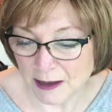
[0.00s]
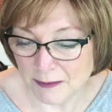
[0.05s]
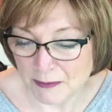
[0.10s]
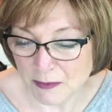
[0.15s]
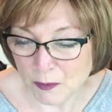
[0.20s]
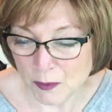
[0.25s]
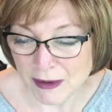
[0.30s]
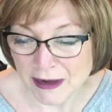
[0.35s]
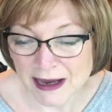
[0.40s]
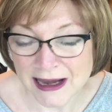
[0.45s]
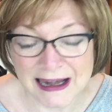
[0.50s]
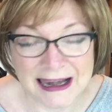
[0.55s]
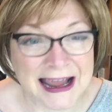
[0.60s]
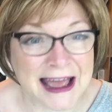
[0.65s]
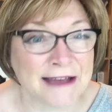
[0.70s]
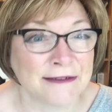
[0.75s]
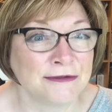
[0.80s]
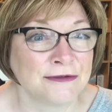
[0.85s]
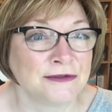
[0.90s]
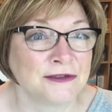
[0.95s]
When I
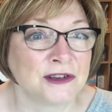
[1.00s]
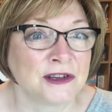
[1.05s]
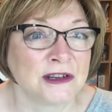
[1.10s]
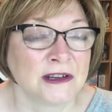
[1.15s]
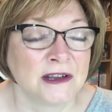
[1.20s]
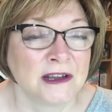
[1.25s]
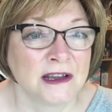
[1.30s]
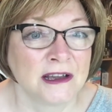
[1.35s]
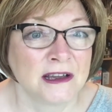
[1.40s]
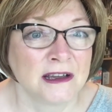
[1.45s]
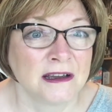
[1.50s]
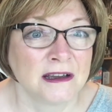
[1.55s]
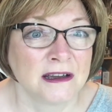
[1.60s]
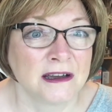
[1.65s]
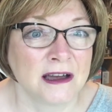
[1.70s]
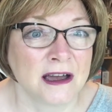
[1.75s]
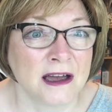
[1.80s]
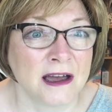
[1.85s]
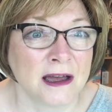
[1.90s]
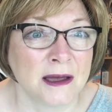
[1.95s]
left
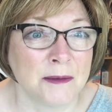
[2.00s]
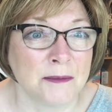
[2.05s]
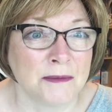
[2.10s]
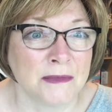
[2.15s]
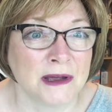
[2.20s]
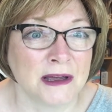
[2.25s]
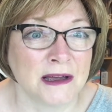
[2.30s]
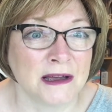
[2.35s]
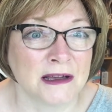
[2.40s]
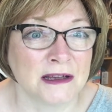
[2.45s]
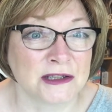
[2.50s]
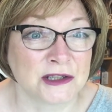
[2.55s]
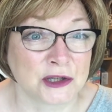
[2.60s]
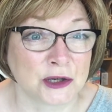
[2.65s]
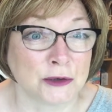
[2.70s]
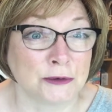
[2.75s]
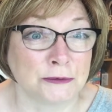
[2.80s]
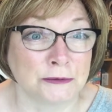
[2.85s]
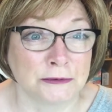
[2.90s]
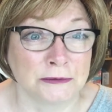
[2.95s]
a
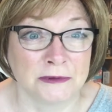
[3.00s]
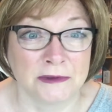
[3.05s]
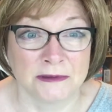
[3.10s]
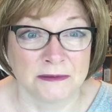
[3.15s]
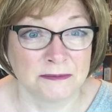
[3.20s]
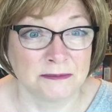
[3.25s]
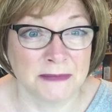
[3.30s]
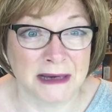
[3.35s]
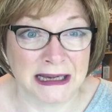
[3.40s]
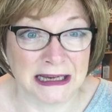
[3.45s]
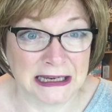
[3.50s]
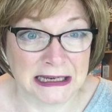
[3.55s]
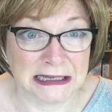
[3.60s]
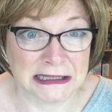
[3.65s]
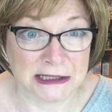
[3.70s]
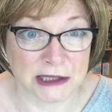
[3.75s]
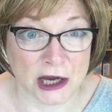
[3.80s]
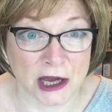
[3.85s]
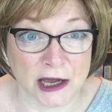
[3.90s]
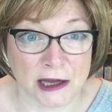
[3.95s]
school many
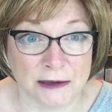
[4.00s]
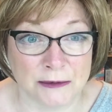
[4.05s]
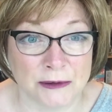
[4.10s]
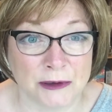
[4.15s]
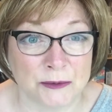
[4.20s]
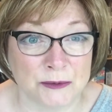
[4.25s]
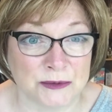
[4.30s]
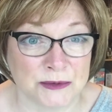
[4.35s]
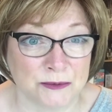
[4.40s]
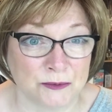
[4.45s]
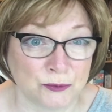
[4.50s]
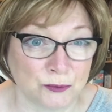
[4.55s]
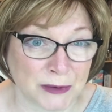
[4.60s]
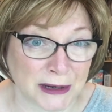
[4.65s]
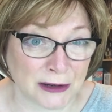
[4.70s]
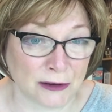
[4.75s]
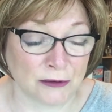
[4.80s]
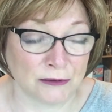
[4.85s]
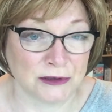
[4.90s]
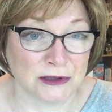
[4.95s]
years ago and
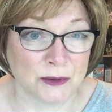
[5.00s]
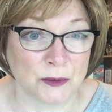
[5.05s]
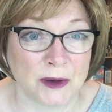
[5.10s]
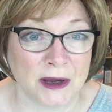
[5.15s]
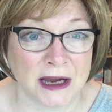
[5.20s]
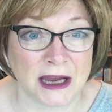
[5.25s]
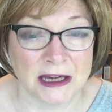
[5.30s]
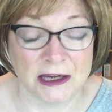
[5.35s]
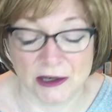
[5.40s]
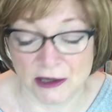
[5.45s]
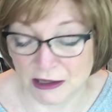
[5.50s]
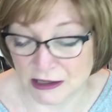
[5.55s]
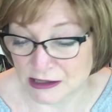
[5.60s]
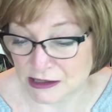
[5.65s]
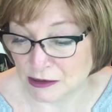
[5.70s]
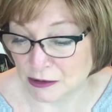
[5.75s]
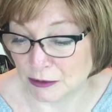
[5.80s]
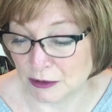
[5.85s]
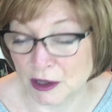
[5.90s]
went on to work in another school,